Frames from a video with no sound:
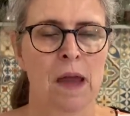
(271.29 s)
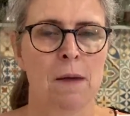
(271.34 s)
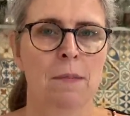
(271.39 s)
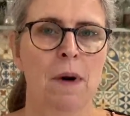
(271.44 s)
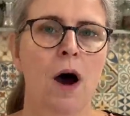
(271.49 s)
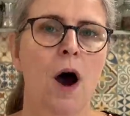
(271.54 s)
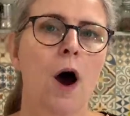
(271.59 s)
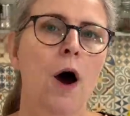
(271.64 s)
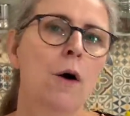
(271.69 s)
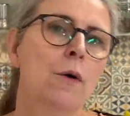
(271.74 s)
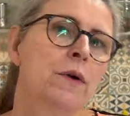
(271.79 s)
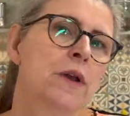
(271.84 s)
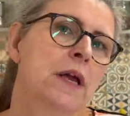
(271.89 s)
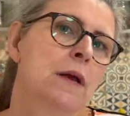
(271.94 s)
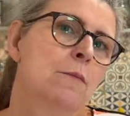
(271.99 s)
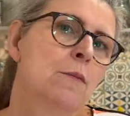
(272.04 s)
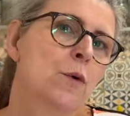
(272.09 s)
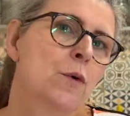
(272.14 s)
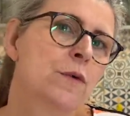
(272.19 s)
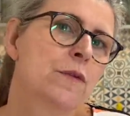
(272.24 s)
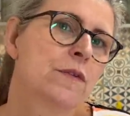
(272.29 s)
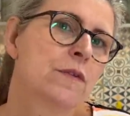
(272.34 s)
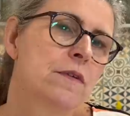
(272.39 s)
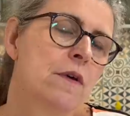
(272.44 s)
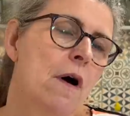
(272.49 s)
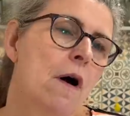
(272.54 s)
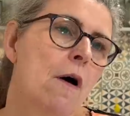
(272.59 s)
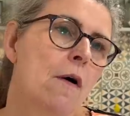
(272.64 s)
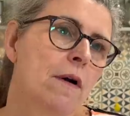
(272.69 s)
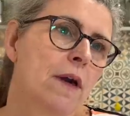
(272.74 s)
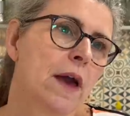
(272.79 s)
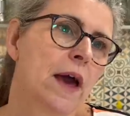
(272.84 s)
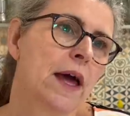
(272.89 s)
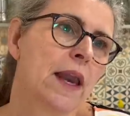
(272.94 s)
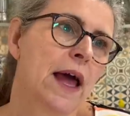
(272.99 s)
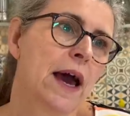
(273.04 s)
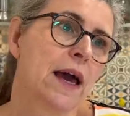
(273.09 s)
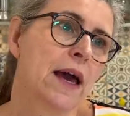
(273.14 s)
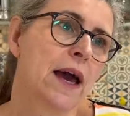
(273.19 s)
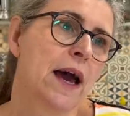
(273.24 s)
But holding more stock
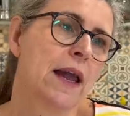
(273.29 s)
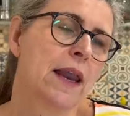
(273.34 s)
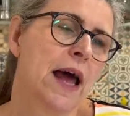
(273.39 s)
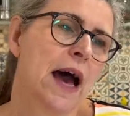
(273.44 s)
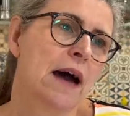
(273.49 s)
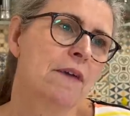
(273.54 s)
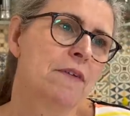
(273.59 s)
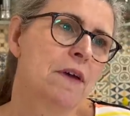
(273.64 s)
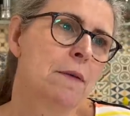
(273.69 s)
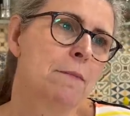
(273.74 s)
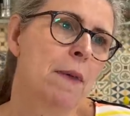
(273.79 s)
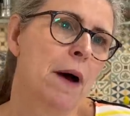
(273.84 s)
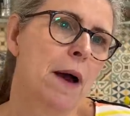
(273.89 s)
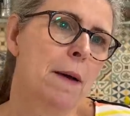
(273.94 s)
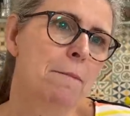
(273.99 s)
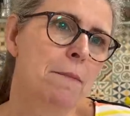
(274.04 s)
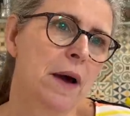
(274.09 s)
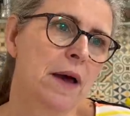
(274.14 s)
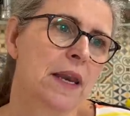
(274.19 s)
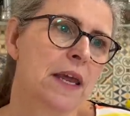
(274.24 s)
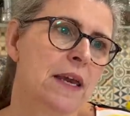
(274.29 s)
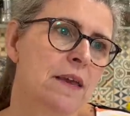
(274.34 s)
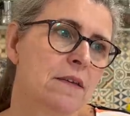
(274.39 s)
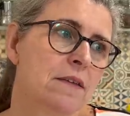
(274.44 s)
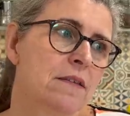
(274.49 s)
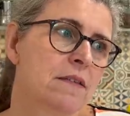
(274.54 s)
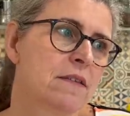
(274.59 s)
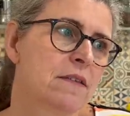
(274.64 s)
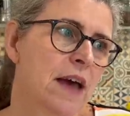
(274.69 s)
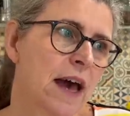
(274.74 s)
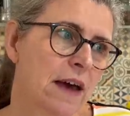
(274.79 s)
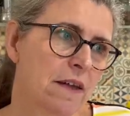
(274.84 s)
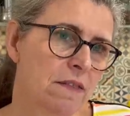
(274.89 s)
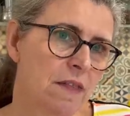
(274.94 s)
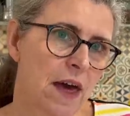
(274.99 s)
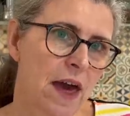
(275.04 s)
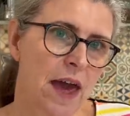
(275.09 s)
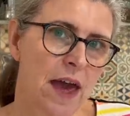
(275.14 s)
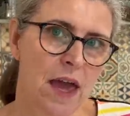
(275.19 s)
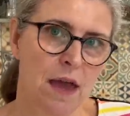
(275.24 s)
and having my money sat
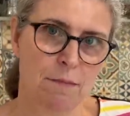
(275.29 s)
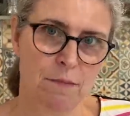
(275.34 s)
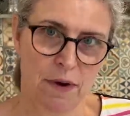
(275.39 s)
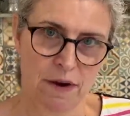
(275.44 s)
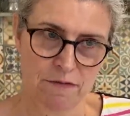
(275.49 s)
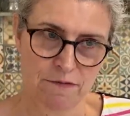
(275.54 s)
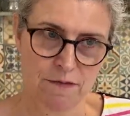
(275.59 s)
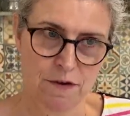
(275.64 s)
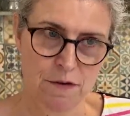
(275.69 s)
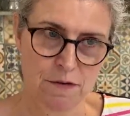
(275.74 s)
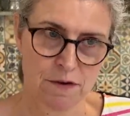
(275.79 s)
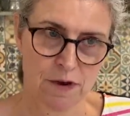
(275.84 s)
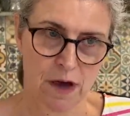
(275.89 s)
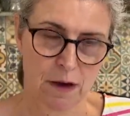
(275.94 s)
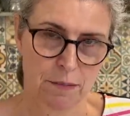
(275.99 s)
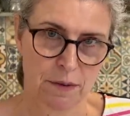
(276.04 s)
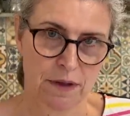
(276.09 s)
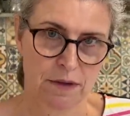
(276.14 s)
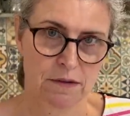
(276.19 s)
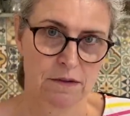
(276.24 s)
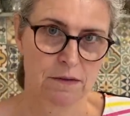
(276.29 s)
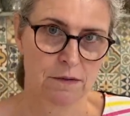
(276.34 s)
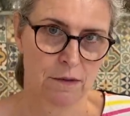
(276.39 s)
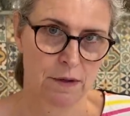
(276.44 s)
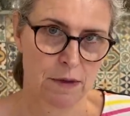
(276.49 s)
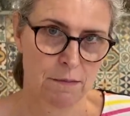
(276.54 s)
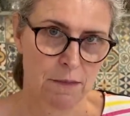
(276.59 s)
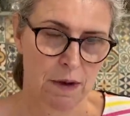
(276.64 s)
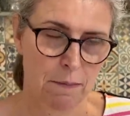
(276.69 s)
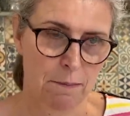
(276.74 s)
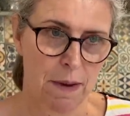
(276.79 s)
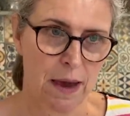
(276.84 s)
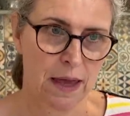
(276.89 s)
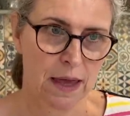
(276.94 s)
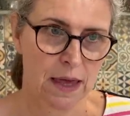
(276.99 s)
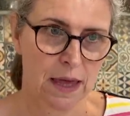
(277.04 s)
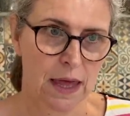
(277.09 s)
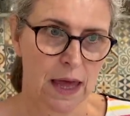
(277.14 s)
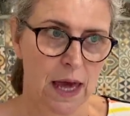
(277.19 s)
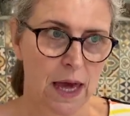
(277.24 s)
there in my food cupboards, not in my
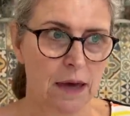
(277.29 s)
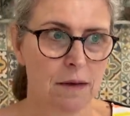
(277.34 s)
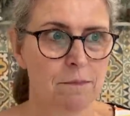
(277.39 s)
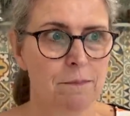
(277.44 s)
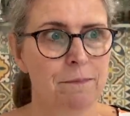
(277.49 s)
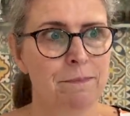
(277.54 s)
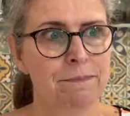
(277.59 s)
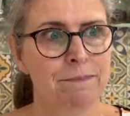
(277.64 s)
bank account,